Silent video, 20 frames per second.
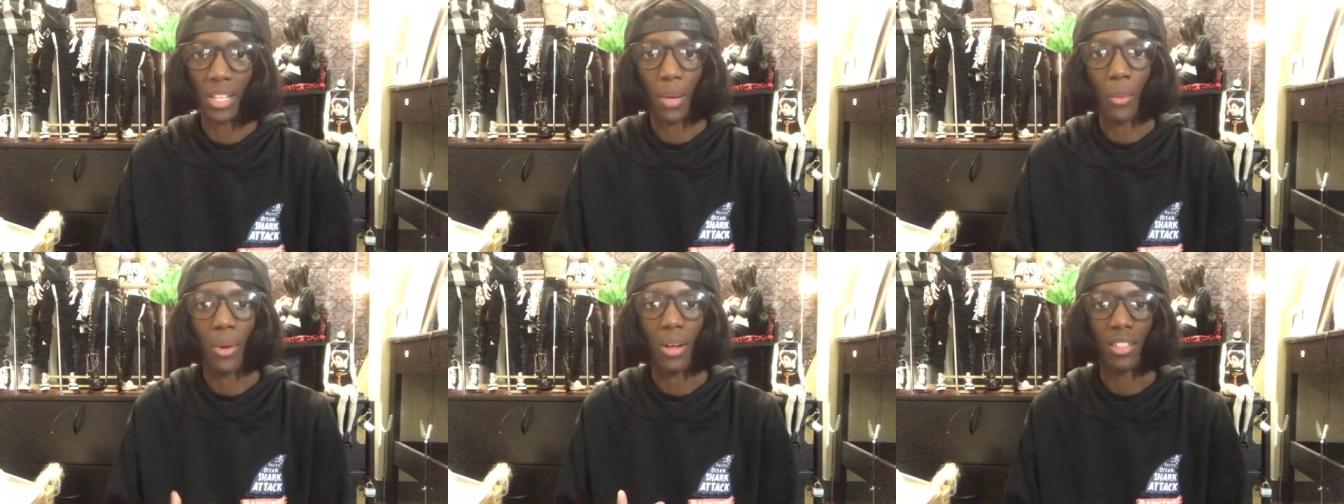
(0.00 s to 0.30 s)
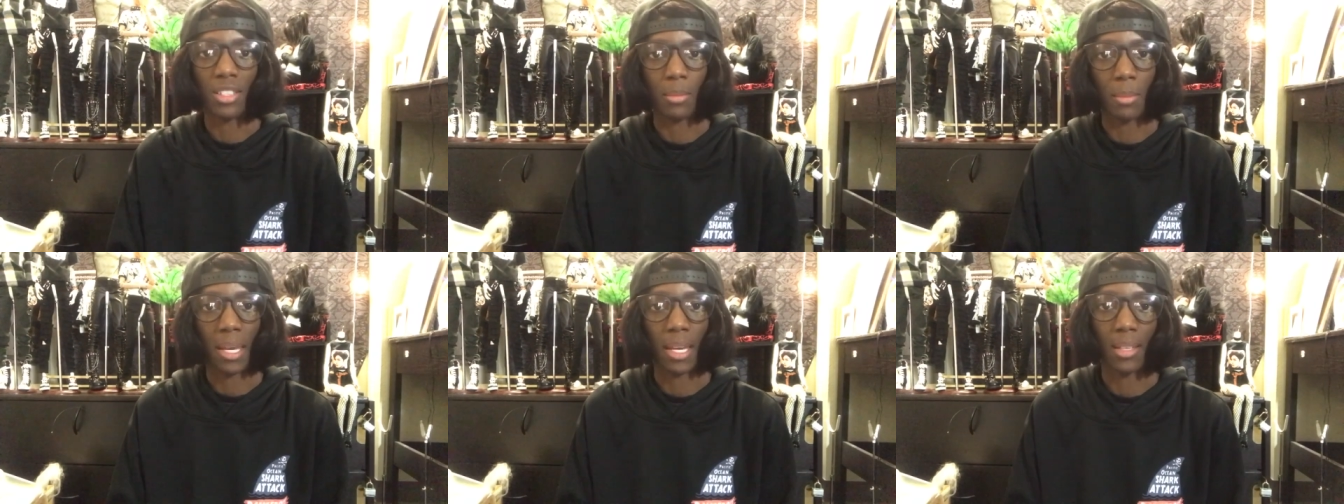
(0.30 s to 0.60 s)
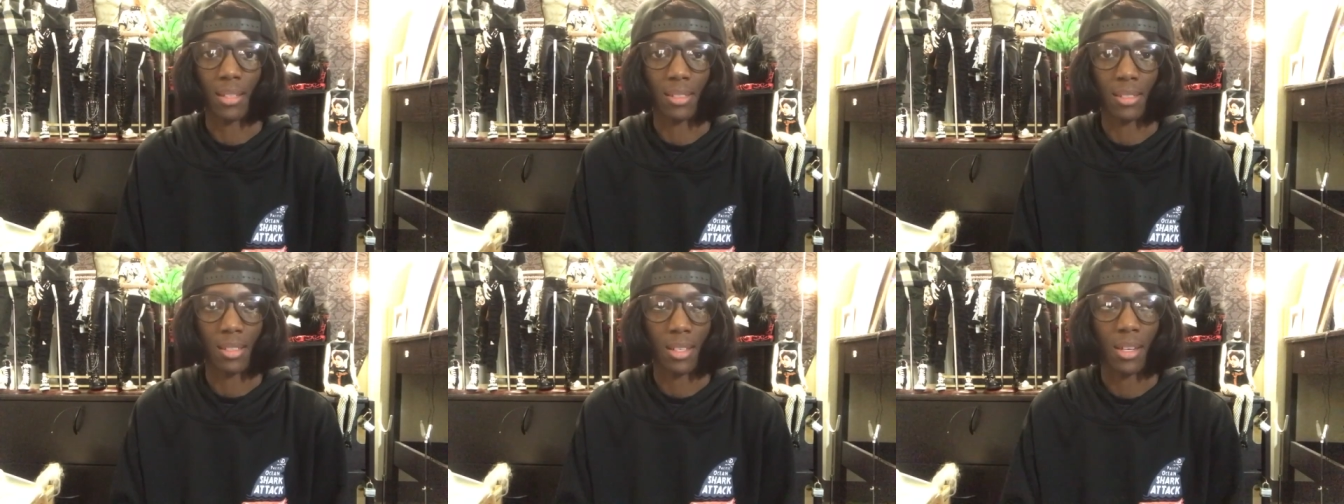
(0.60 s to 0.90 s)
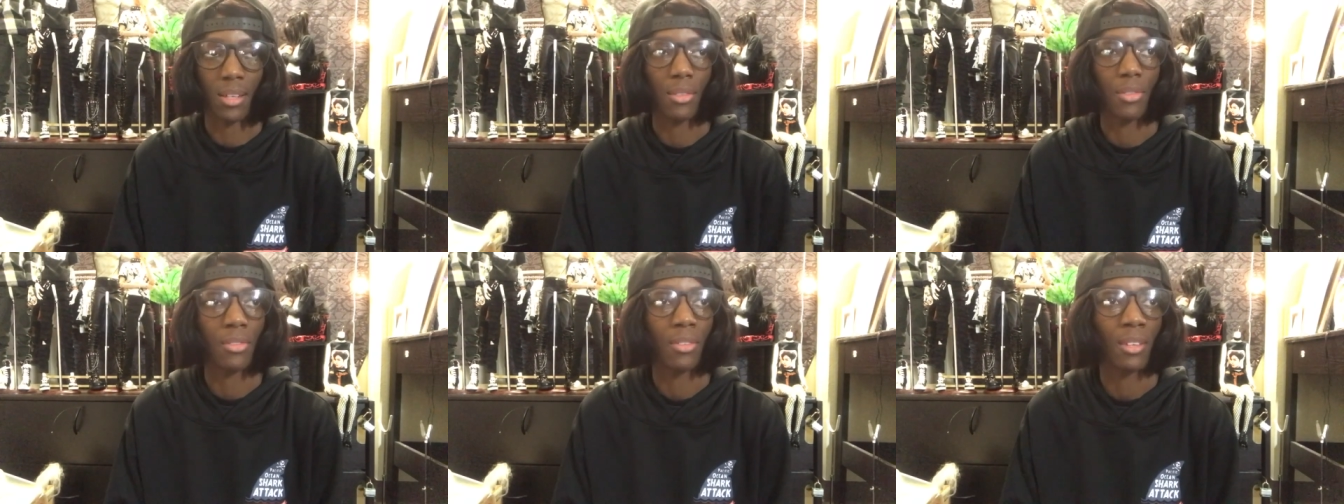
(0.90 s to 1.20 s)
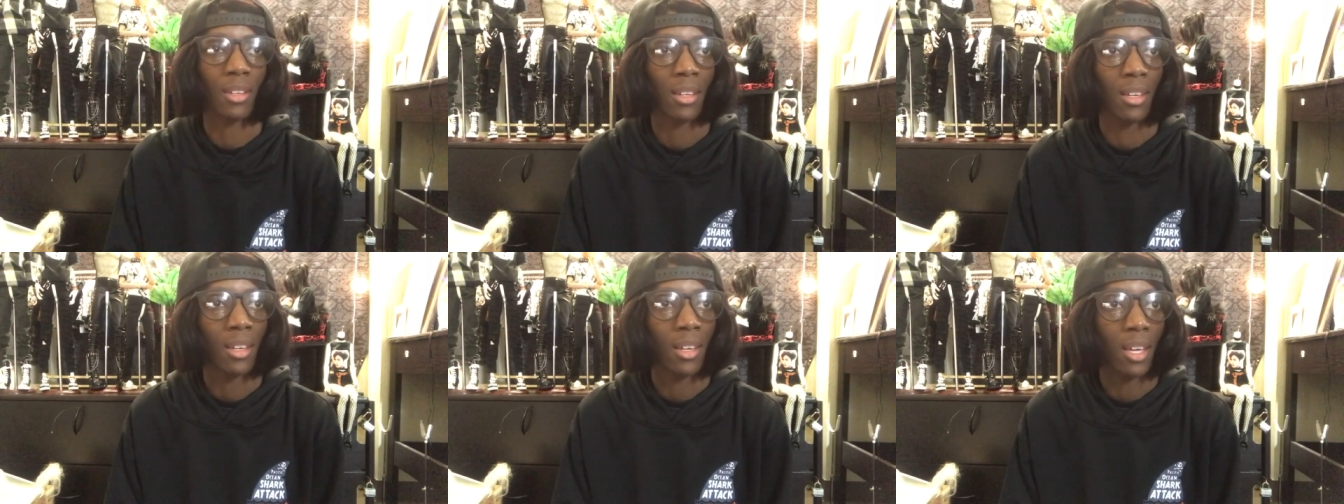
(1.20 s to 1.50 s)
that I wanted to make and stuff.
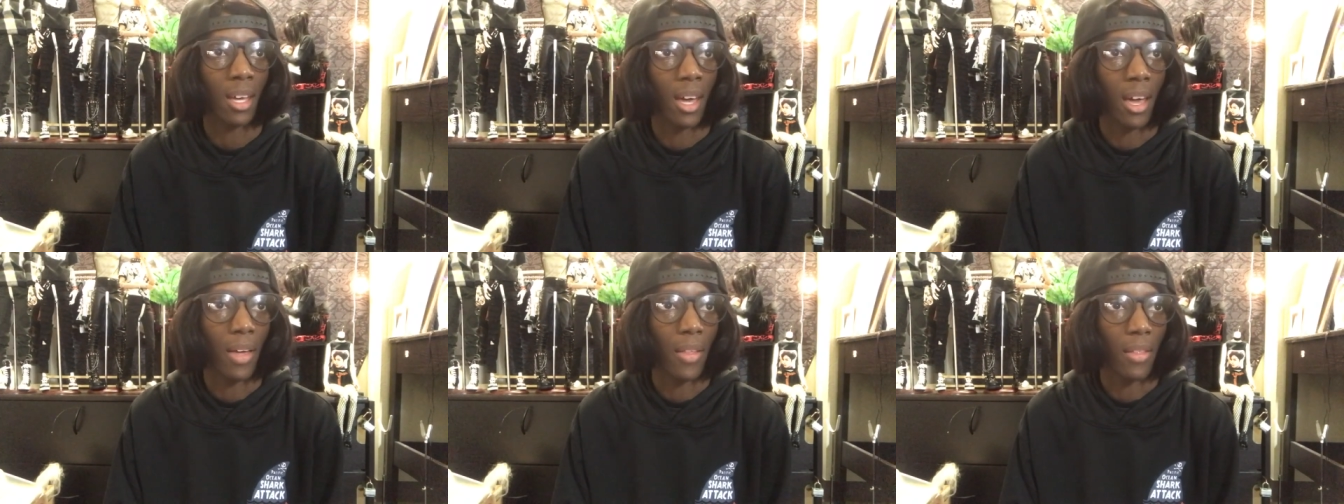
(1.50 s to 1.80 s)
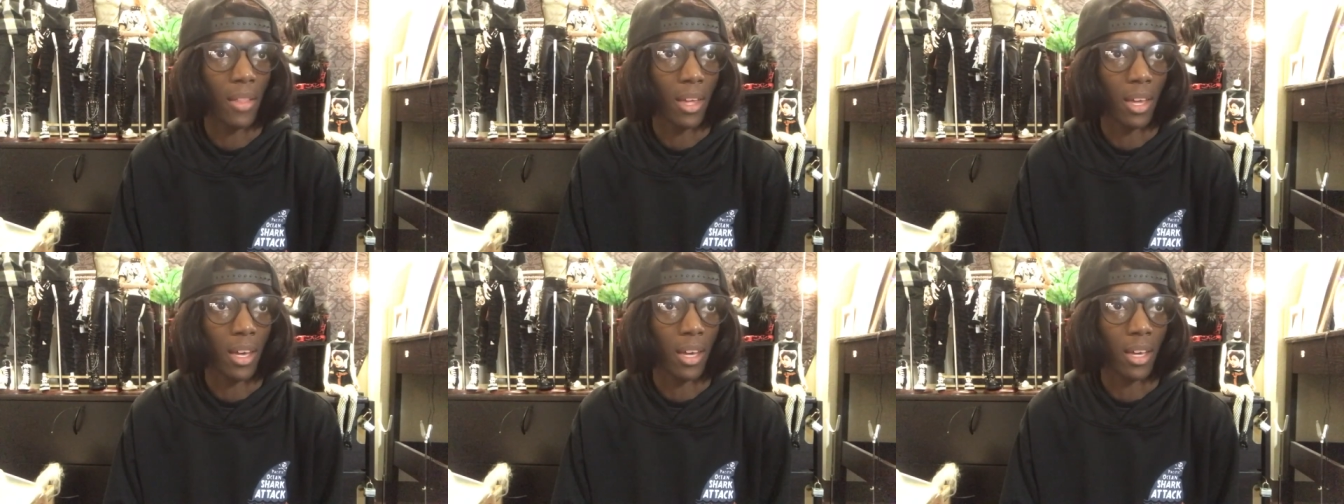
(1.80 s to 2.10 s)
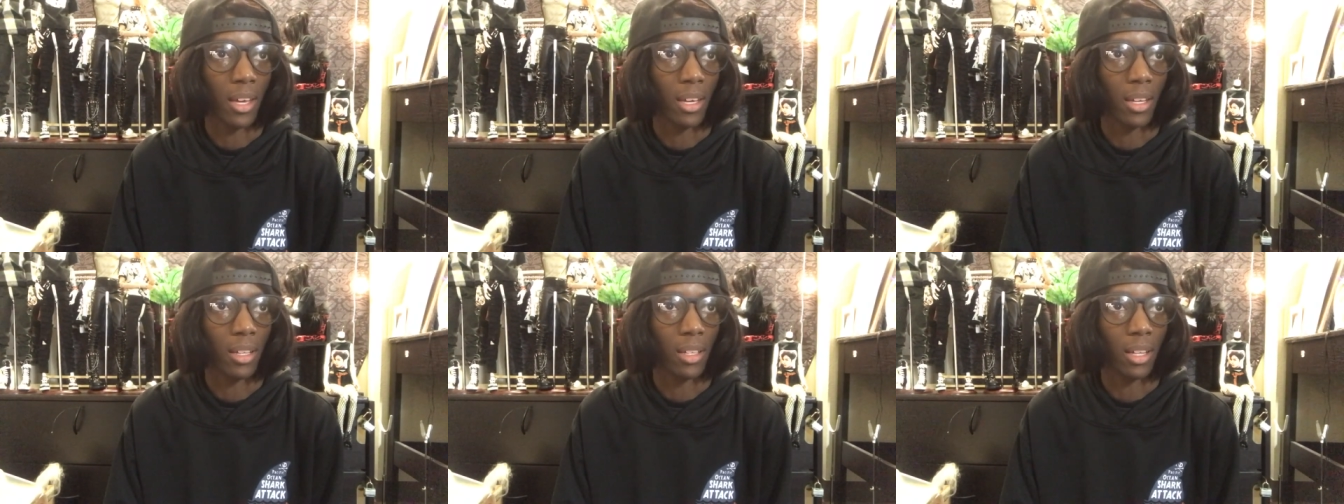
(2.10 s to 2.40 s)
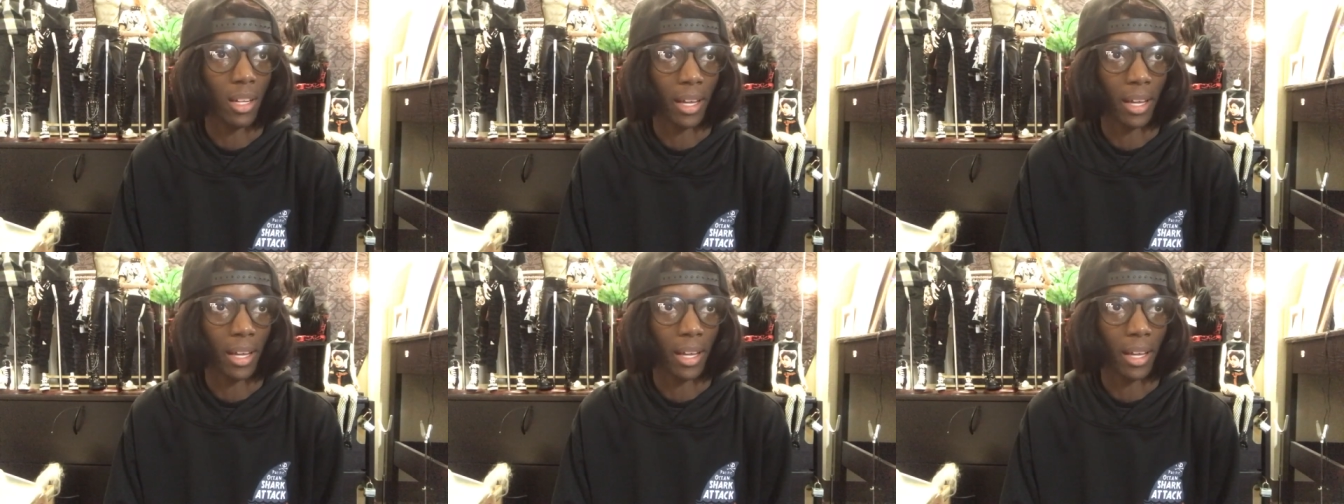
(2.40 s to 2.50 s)
And then